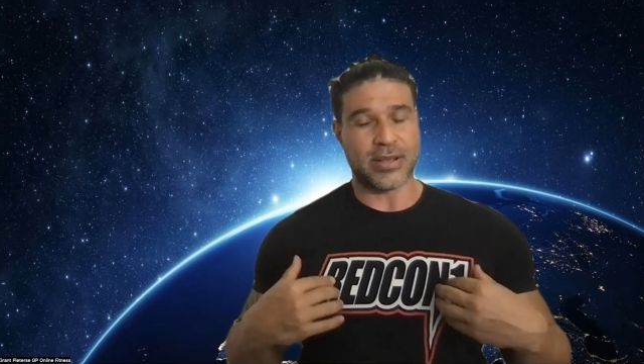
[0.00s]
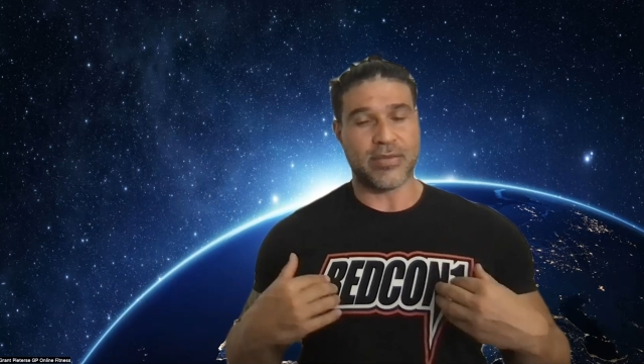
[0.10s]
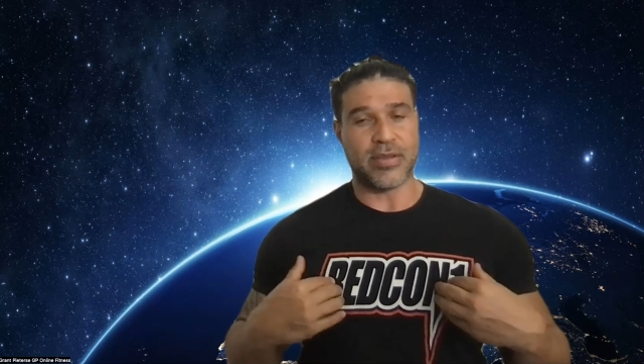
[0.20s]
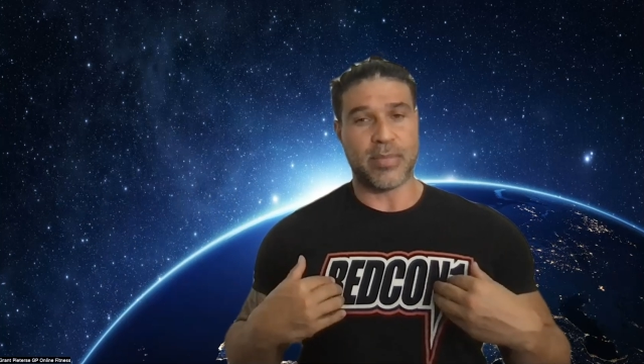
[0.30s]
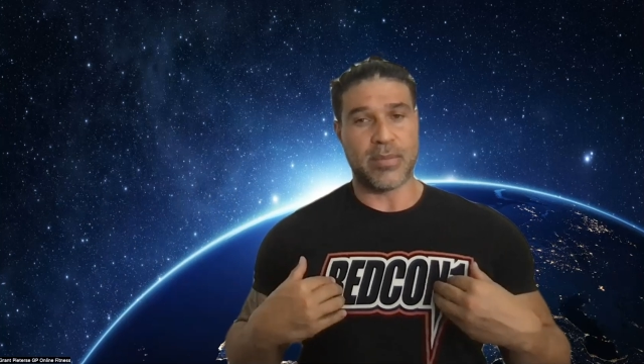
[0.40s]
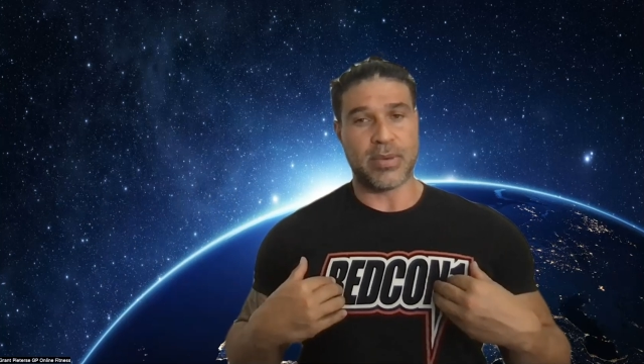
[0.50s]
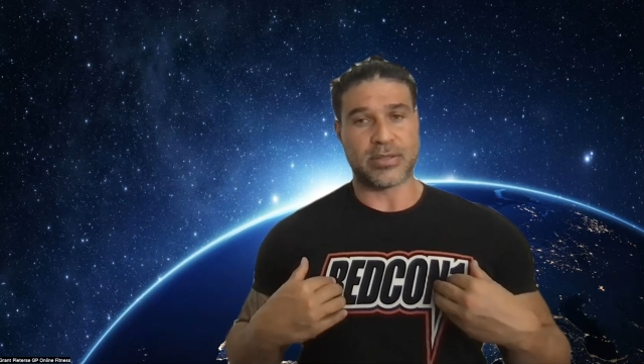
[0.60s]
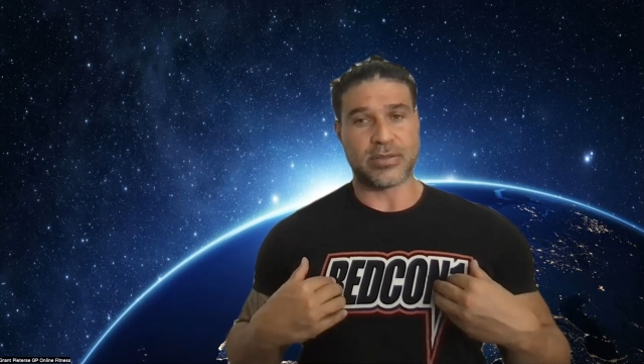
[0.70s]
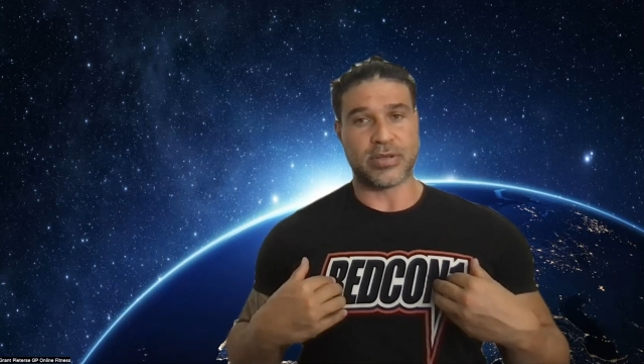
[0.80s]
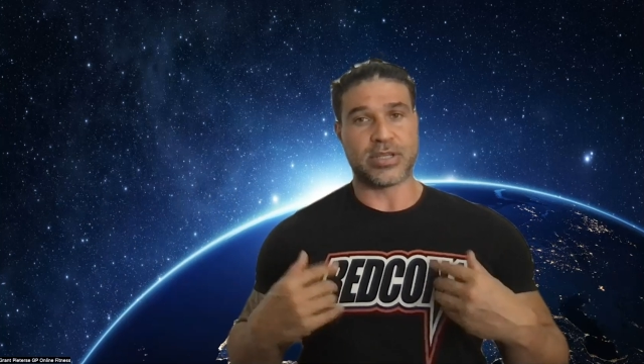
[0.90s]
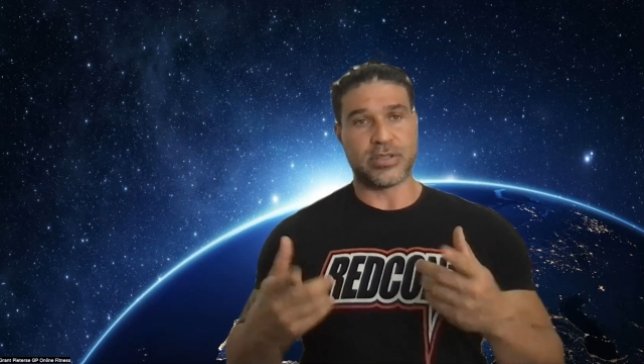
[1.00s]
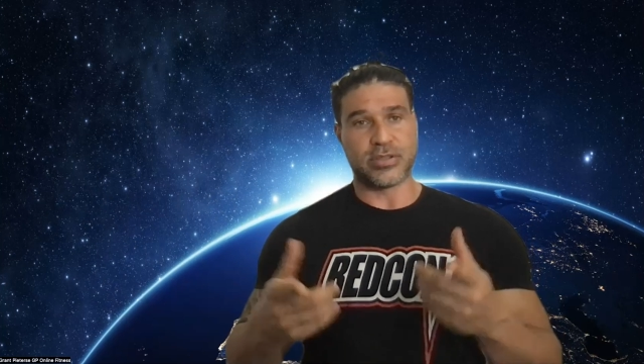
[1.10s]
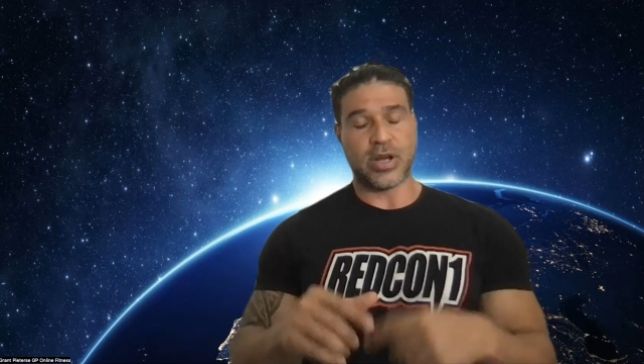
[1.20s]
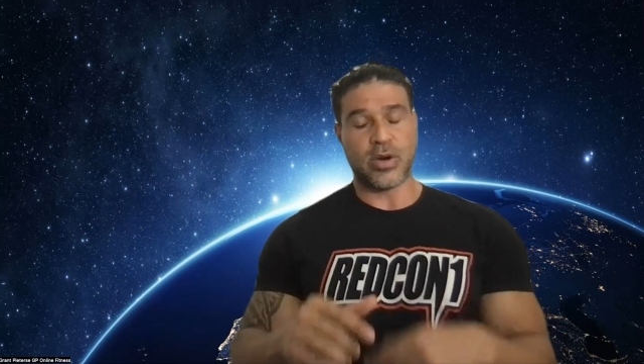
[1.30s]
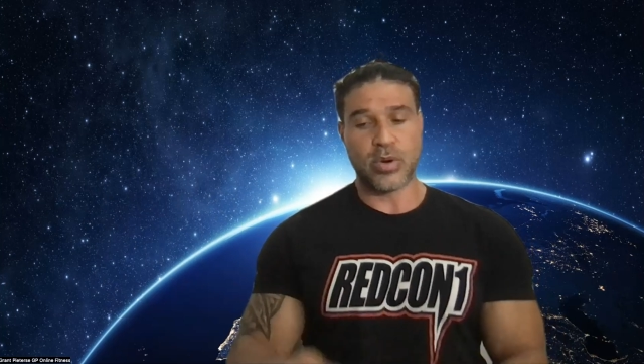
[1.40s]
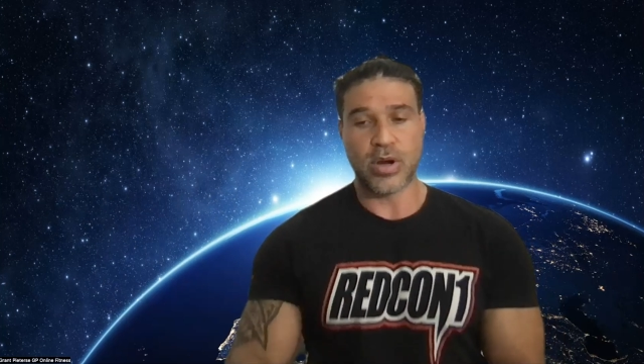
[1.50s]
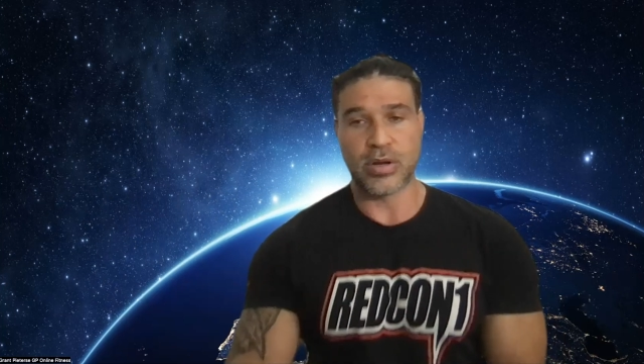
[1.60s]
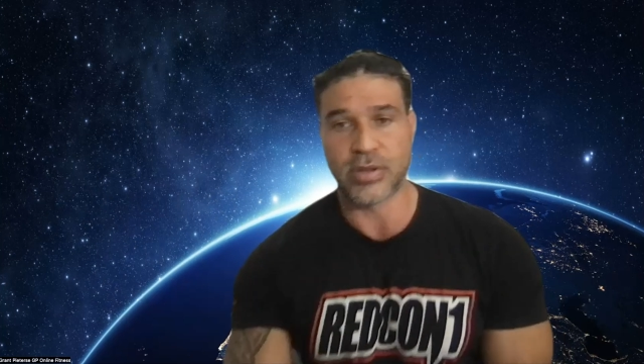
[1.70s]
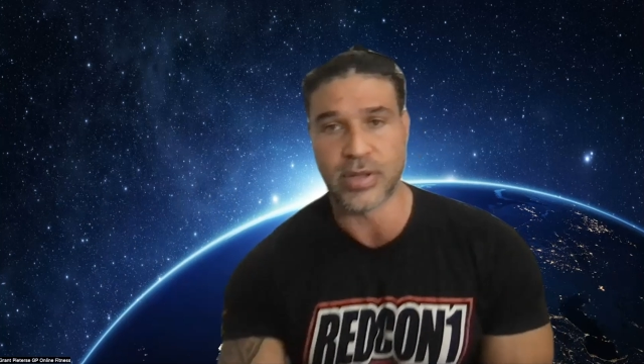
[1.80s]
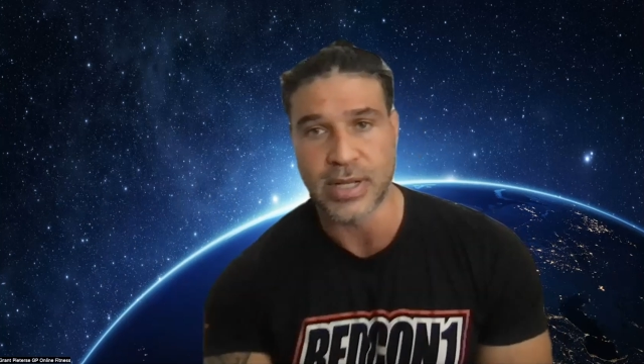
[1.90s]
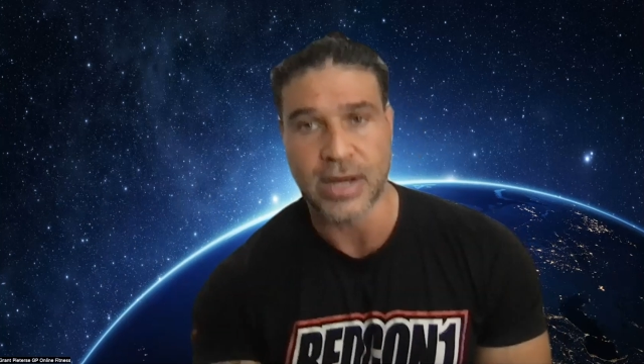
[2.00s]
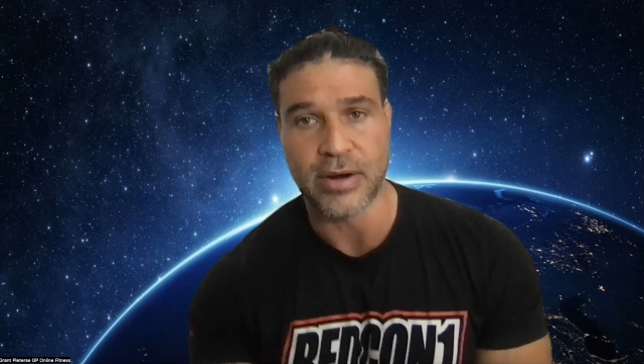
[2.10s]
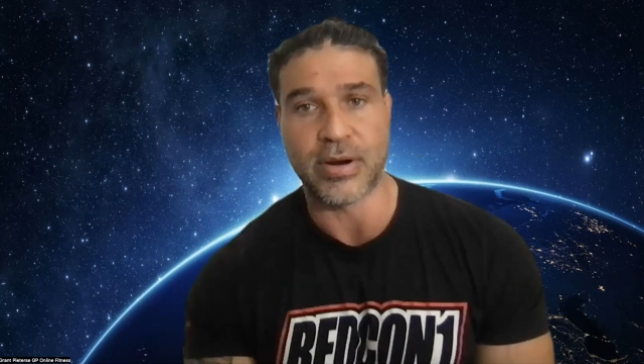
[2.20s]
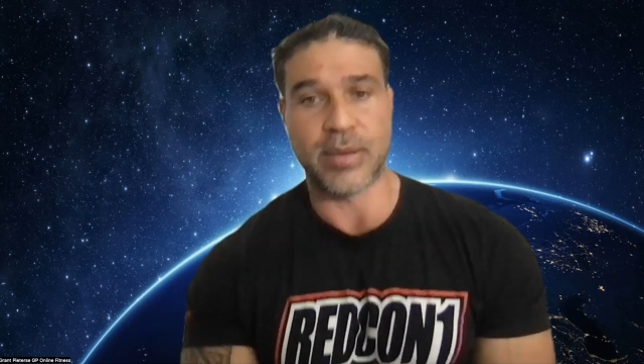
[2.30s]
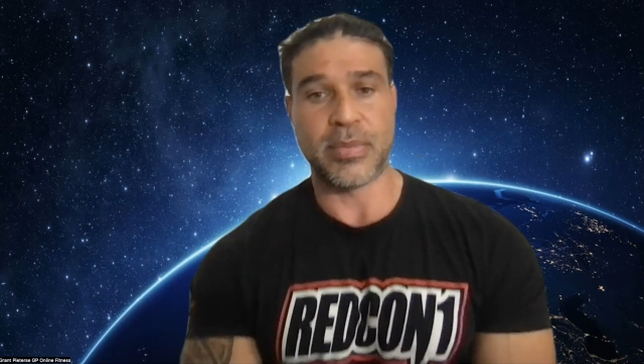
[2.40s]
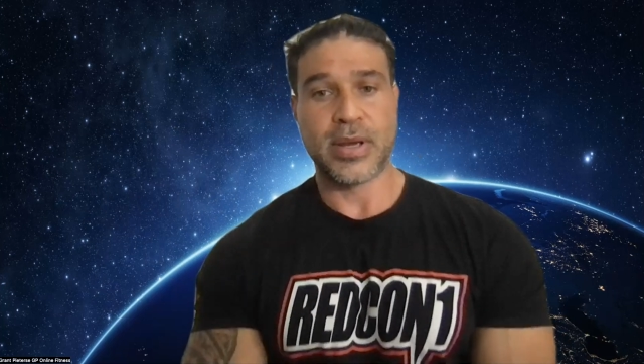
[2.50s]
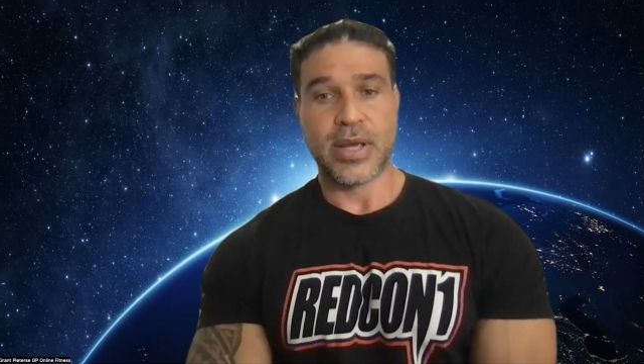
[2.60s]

to have that mind muscle connection. So now we're going to the diagram